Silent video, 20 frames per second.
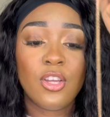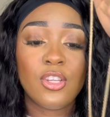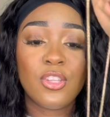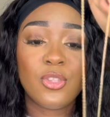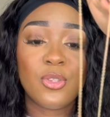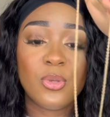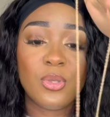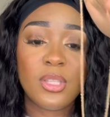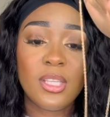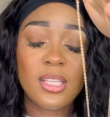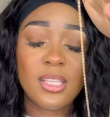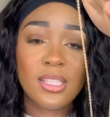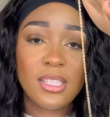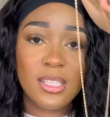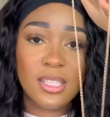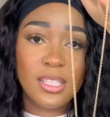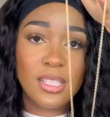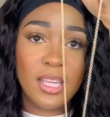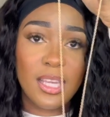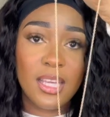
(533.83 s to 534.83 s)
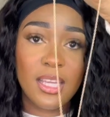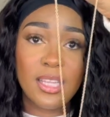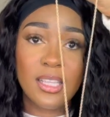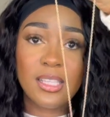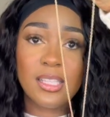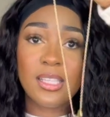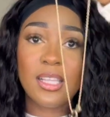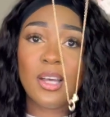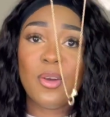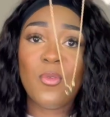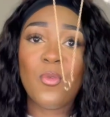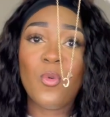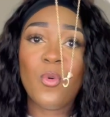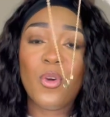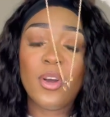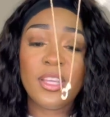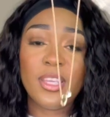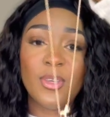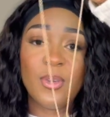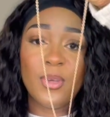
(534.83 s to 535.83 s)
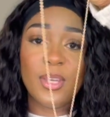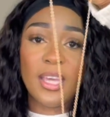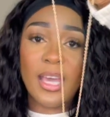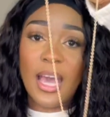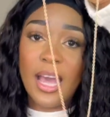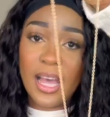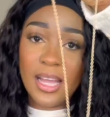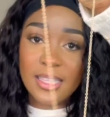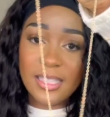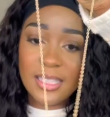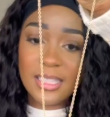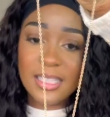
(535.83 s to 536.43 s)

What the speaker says: So this is what you get.